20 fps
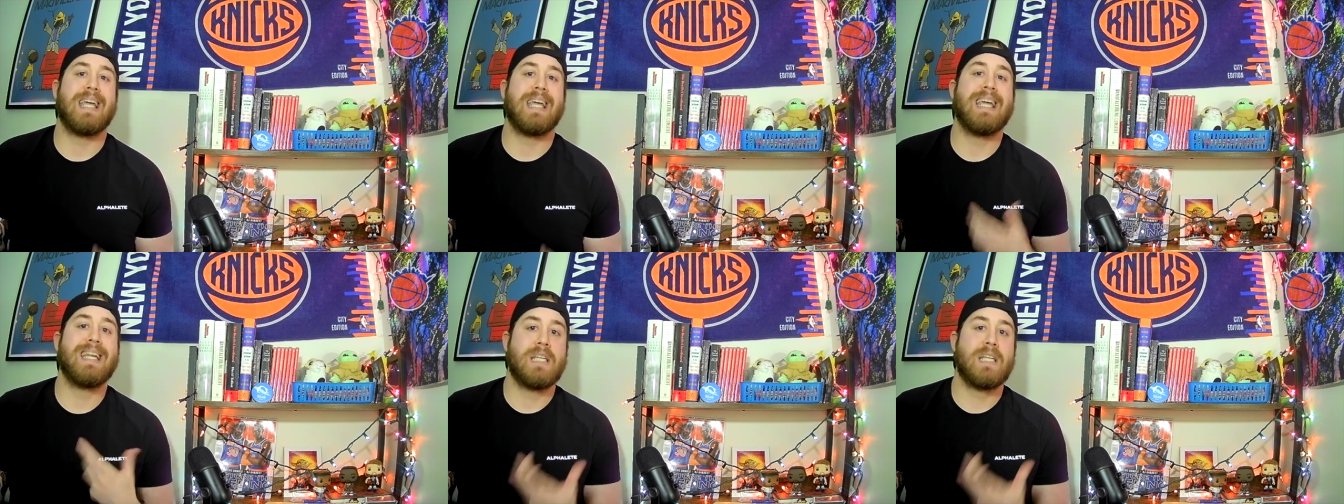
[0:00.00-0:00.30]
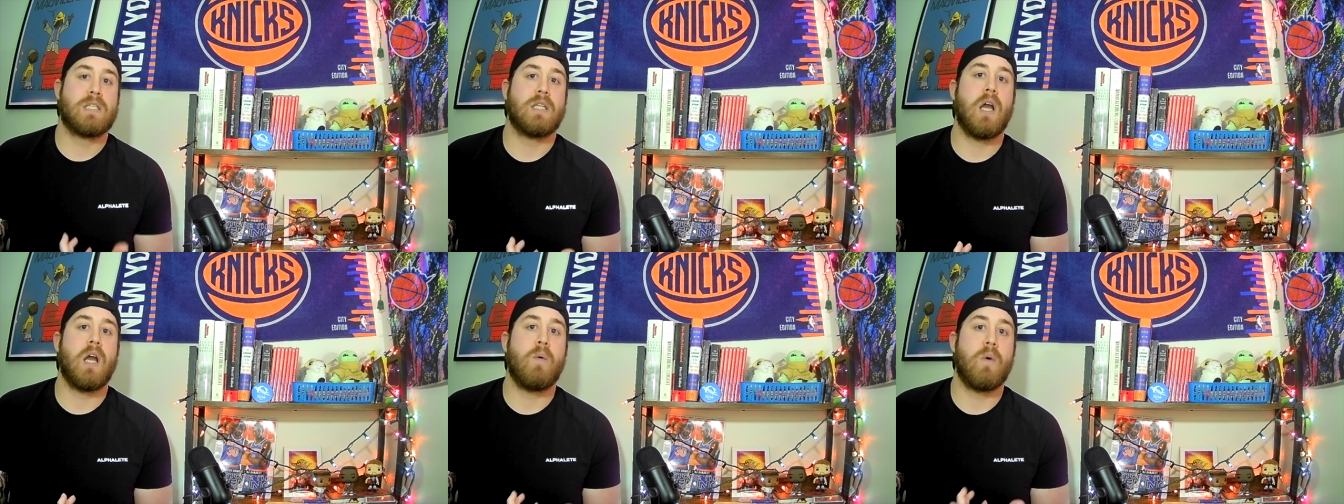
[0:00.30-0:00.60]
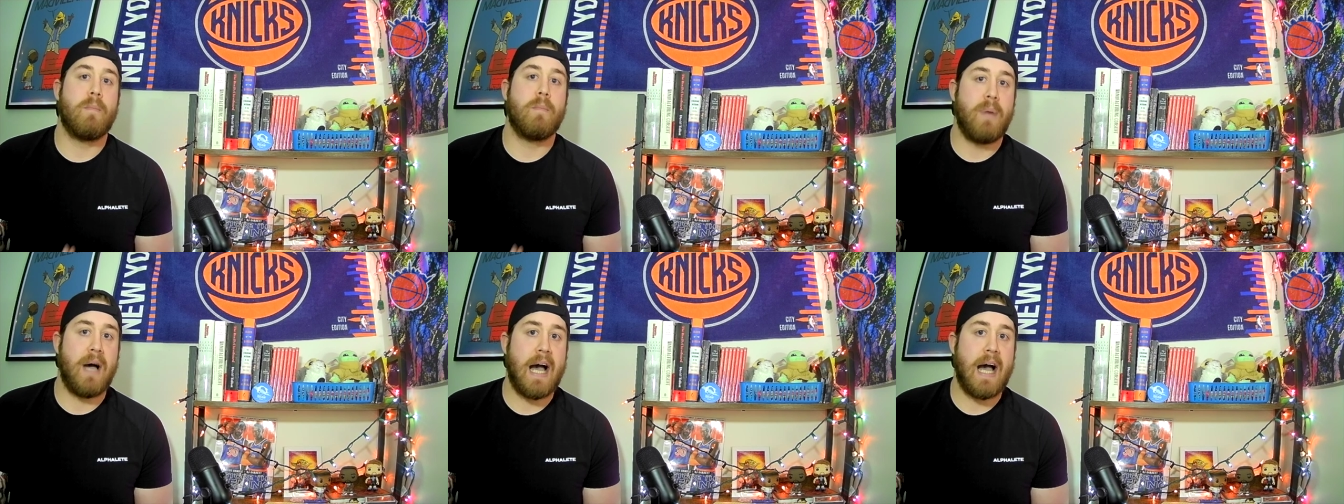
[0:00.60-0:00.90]
in his
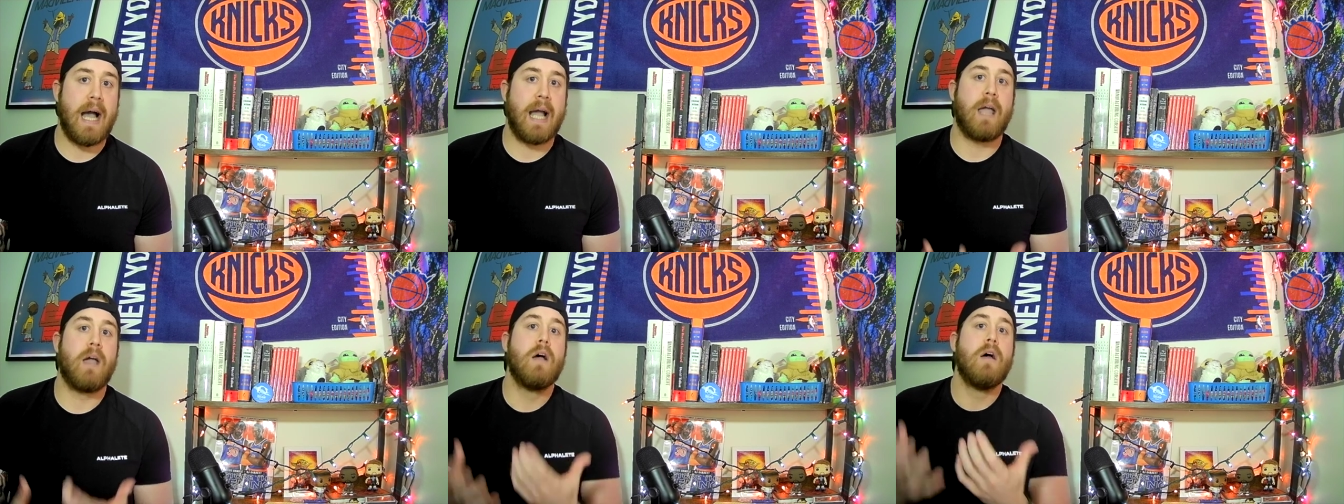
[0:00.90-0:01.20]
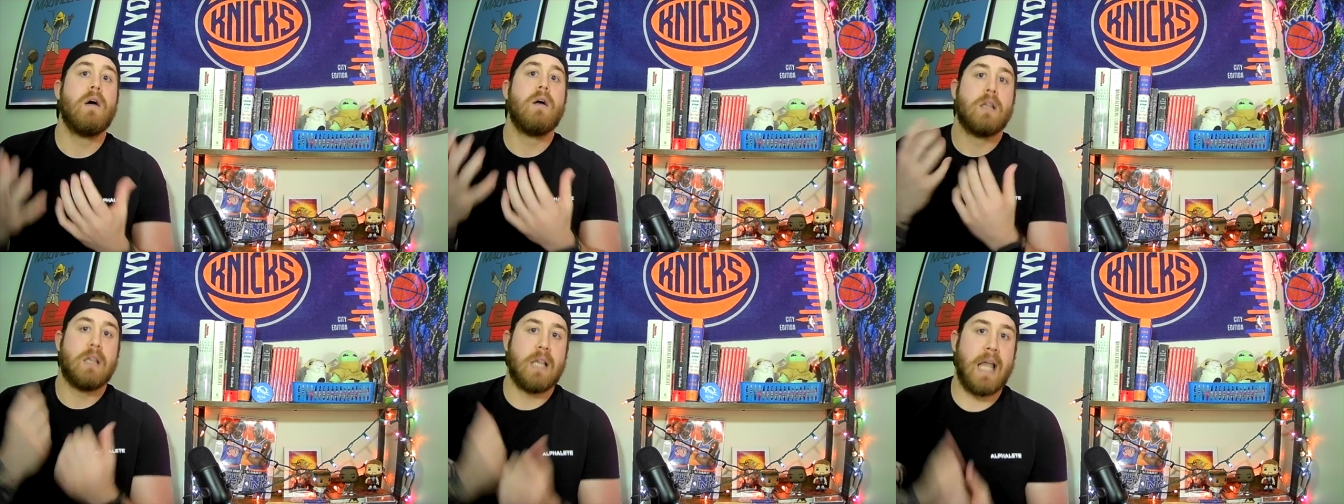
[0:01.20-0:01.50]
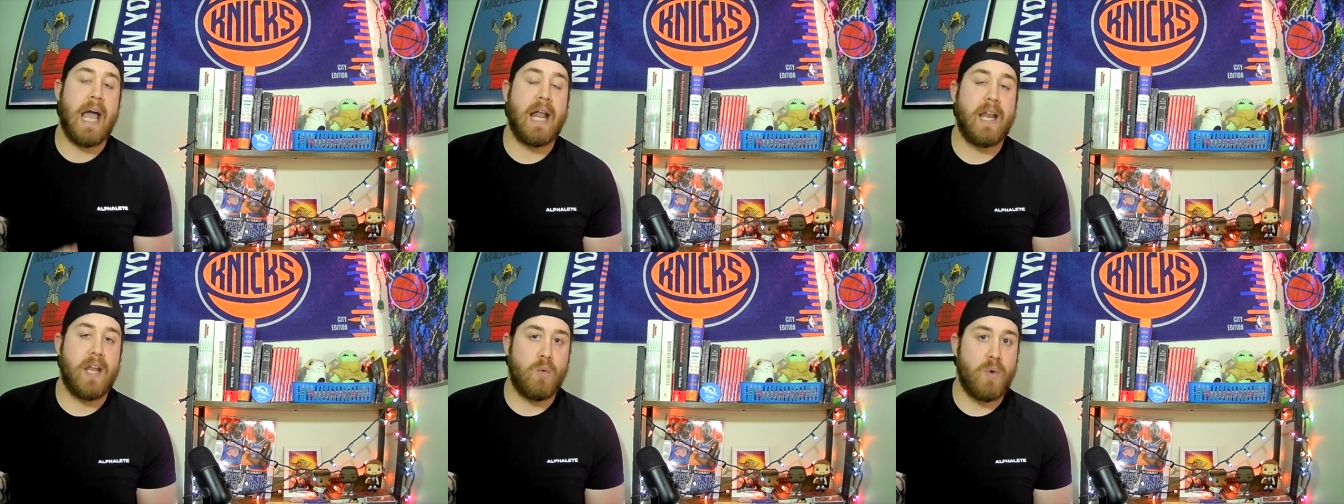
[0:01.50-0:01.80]
lower back,
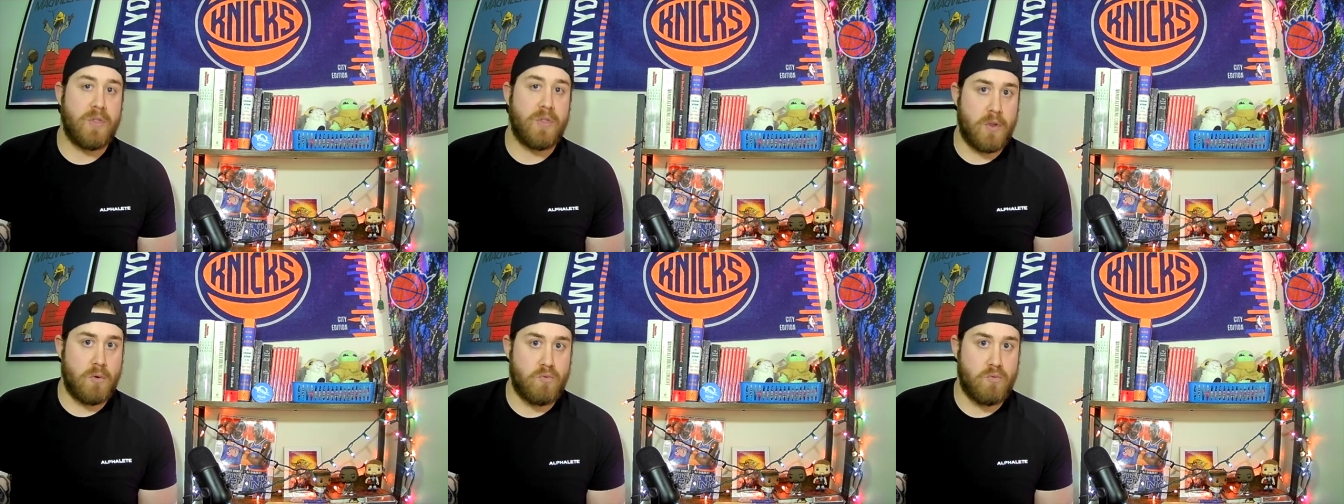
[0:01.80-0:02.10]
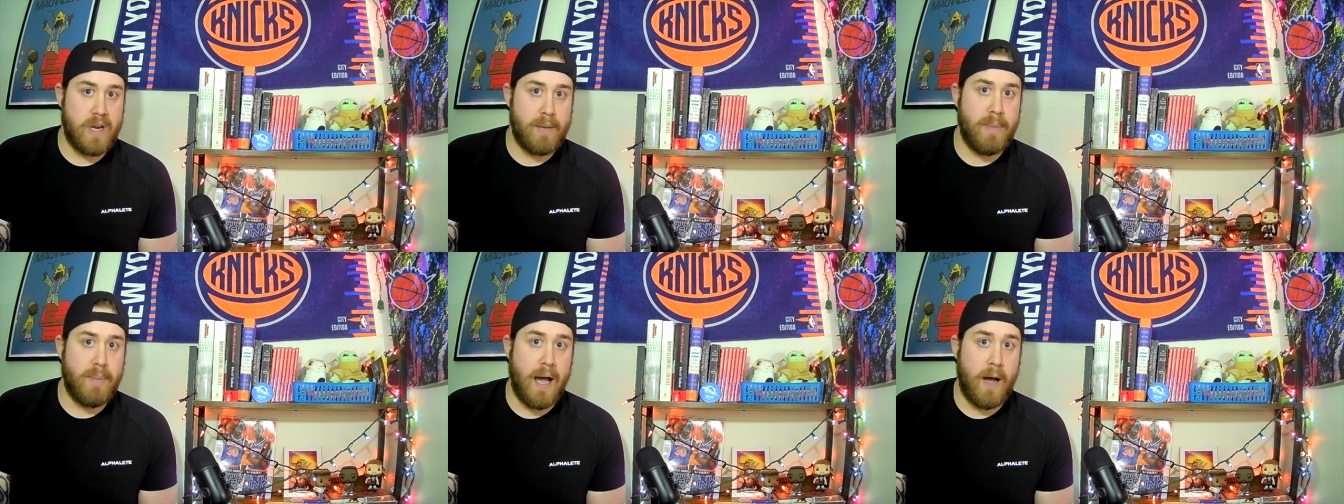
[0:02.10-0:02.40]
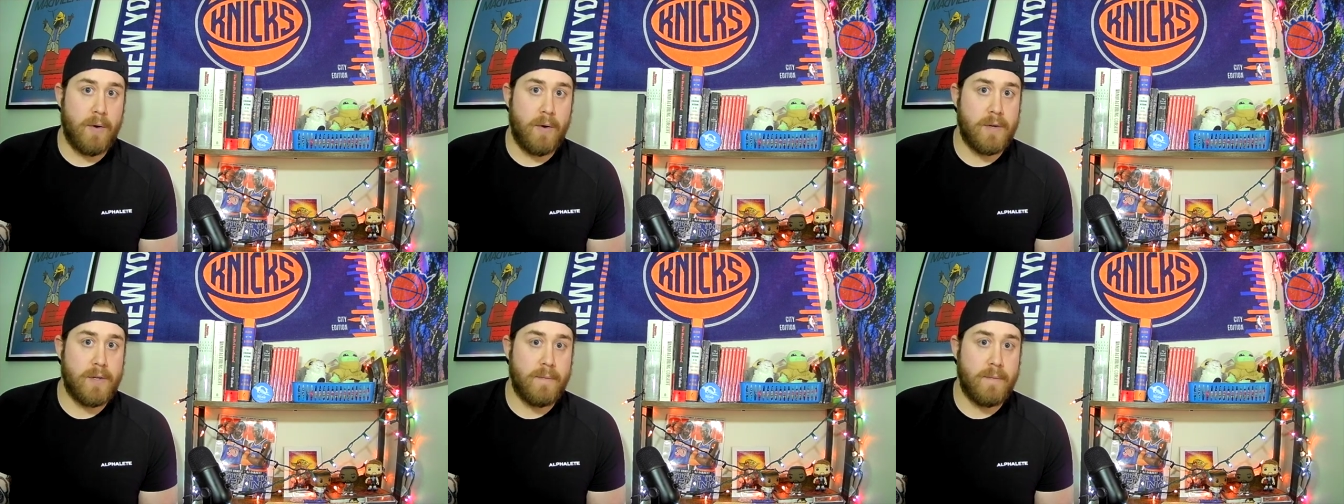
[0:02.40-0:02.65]
landing with a rebound.